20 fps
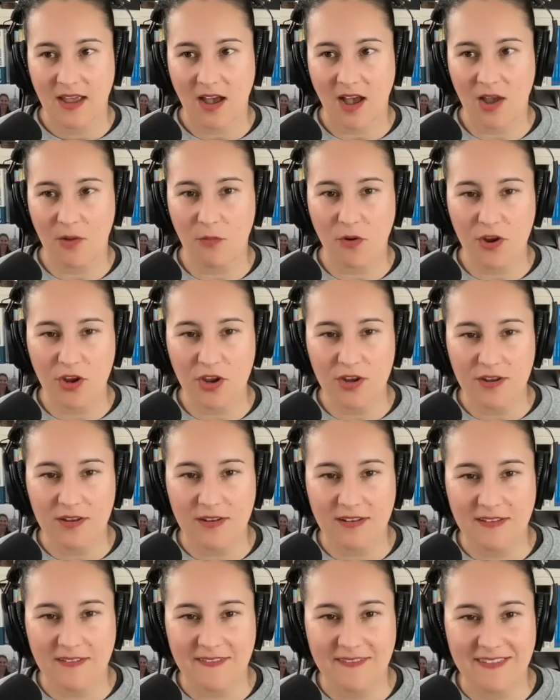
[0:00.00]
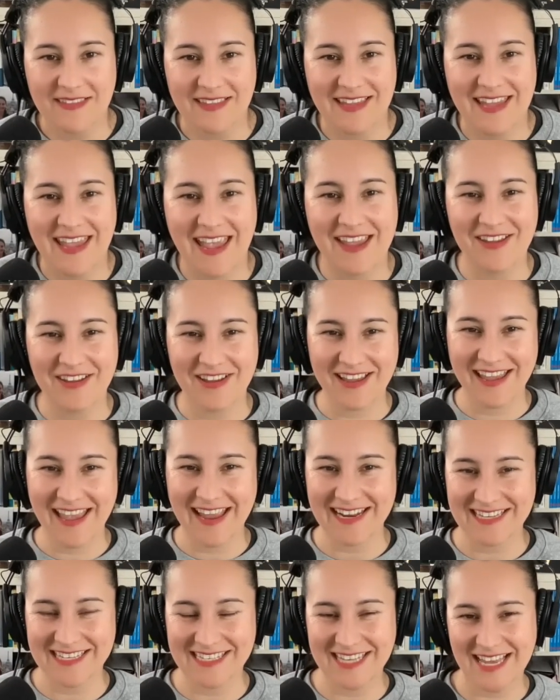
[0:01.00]
I want you to
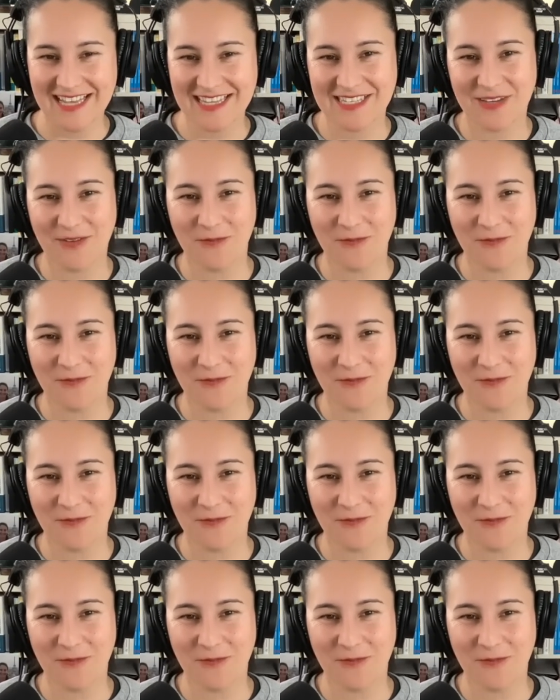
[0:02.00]
get a sense